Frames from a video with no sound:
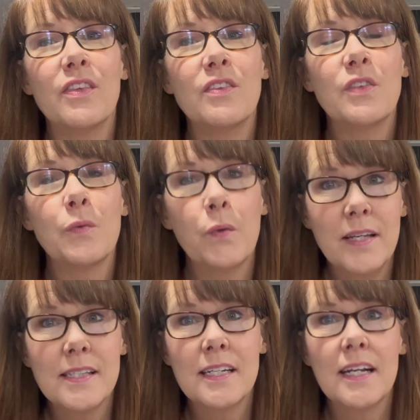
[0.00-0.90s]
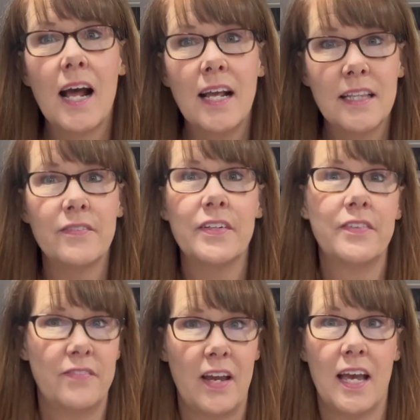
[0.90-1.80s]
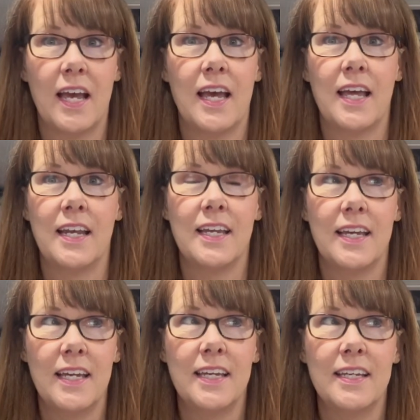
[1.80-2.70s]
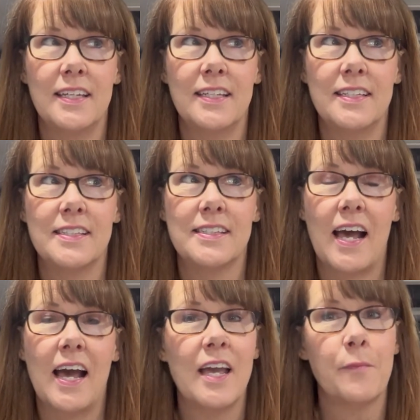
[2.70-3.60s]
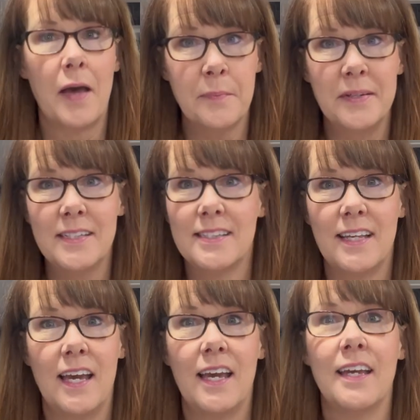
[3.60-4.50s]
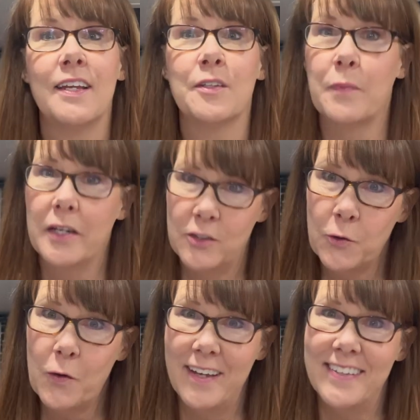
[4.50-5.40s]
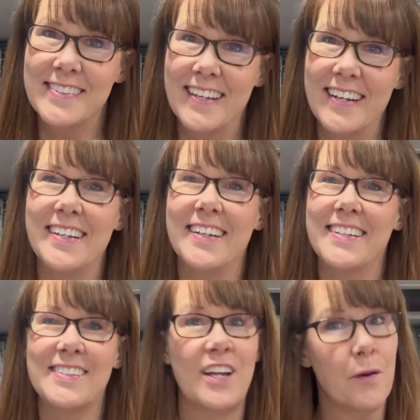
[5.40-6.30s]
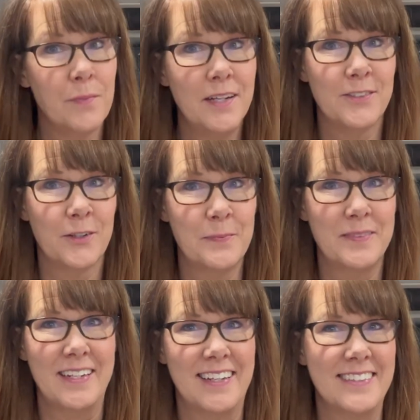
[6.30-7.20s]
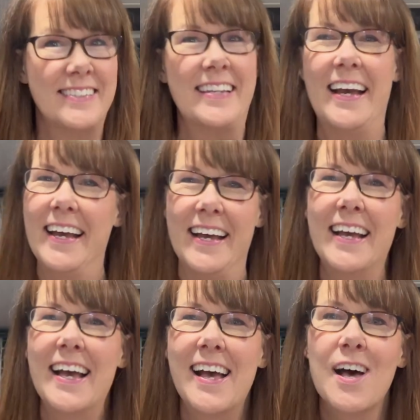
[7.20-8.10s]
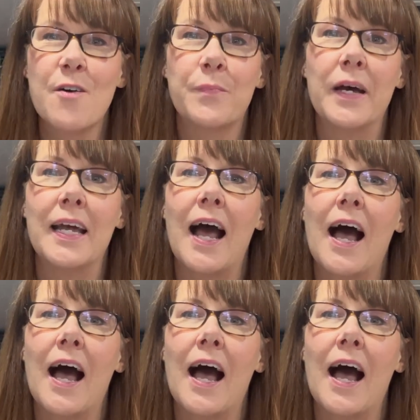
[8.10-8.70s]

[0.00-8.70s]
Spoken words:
The reason I live in a van is, I am happy to say, it is by choice and it is not by circumstance. But